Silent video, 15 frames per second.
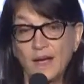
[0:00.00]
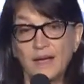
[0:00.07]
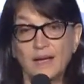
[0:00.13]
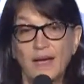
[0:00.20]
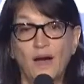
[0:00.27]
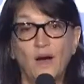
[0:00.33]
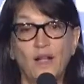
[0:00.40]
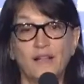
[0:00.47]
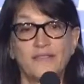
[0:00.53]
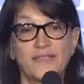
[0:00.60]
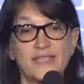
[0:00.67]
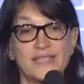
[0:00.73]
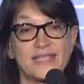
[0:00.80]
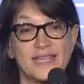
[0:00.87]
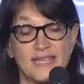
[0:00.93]
Now, all of
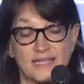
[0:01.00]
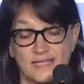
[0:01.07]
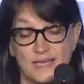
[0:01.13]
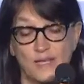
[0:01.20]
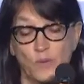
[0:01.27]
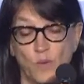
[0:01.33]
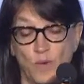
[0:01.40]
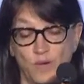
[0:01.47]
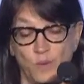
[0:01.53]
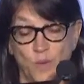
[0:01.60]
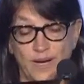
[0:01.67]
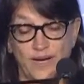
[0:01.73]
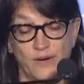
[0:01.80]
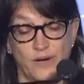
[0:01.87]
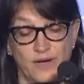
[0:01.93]
these things, in one
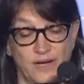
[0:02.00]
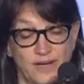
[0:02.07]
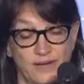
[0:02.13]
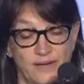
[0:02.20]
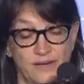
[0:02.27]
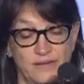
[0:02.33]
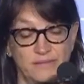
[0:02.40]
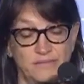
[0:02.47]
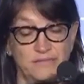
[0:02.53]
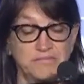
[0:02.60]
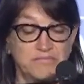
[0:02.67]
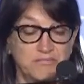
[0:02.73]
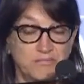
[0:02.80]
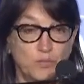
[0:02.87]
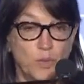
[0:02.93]
way or another,
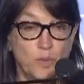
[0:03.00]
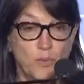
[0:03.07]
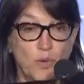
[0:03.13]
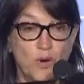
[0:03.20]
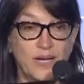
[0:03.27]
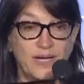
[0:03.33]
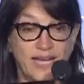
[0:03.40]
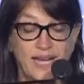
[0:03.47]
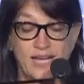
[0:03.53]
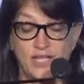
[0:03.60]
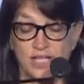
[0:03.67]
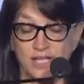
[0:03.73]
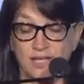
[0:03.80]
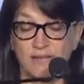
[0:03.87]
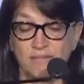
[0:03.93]
were more
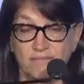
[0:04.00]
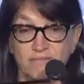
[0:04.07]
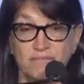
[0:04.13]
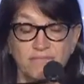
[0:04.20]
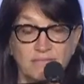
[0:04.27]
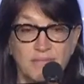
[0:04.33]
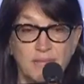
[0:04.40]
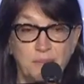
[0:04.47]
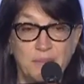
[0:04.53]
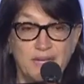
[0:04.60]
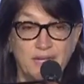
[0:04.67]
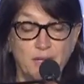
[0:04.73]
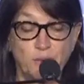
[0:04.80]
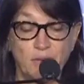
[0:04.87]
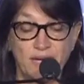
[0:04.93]
engaging than
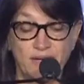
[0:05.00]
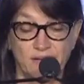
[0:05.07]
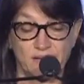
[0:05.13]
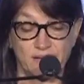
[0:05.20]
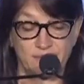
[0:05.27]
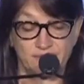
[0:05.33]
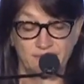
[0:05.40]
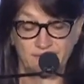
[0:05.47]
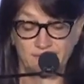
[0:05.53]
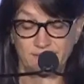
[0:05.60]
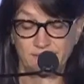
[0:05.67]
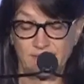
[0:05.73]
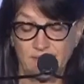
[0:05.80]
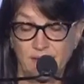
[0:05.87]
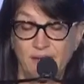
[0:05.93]
being a writer.
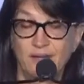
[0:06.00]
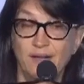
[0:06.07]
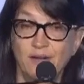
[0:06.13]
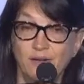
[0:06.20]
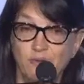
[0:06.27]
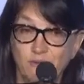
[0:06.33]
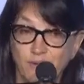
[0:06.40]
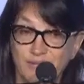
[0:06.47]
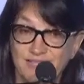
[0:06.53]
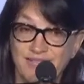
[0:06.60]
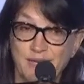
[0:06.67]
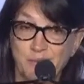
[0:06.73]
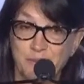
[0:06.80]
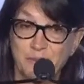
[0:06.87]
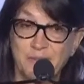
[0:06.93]
For
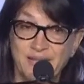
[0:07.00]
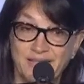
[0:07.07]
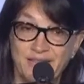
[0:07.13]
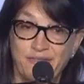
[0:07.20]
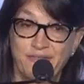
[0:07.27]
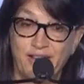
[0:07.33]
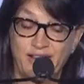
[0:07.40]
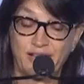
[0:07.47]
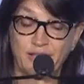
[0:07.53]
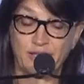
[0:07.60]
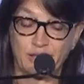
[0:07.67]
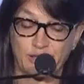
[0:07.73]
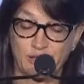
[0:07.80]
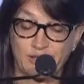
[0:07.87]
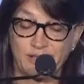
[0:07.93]
example, being a file
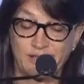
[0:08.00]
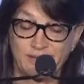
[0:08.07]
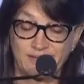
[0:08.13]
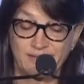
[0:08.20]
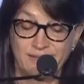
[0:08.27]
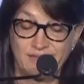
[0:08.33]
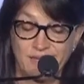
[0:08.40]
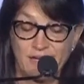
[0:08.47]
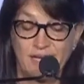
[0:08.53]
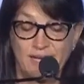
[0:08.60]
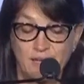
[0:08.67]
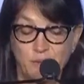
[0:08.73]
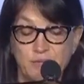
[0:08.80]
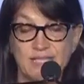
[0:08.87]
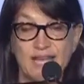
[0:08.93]
clerk.
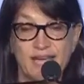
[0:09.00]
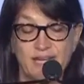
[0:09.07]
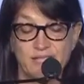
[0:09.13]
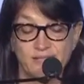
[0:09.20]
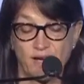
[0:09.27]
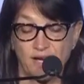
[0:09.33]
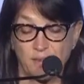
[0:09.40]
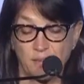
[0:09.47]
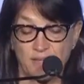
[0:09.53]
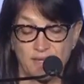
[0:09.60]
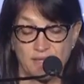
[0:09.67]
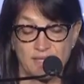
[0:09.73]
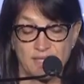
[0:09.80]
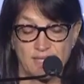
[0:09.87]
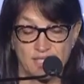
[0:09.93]
It was satisfying
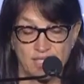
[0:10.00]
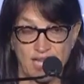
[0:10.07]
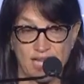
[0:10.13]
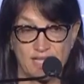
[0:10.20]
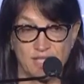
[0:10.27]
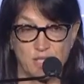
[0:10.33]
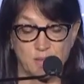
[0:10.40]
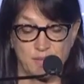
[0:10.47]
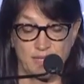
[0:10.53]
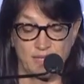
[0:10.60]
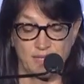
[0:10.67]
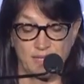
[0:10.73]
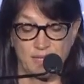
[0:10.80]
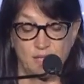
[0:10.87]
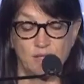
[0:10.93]
because it challenged
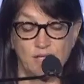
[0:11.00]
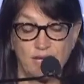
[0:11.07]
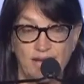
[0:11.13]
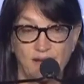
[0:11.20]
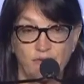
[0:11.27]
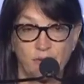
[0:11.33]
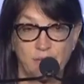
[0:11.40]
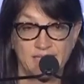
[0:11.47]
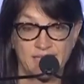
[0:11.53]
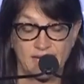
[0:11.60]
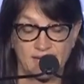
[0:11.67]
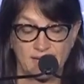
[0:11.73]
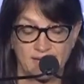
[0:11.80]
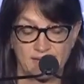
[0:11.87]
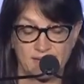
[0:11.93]
me to
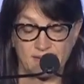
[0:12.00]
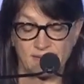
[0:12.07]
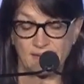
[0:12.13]
alphabetize.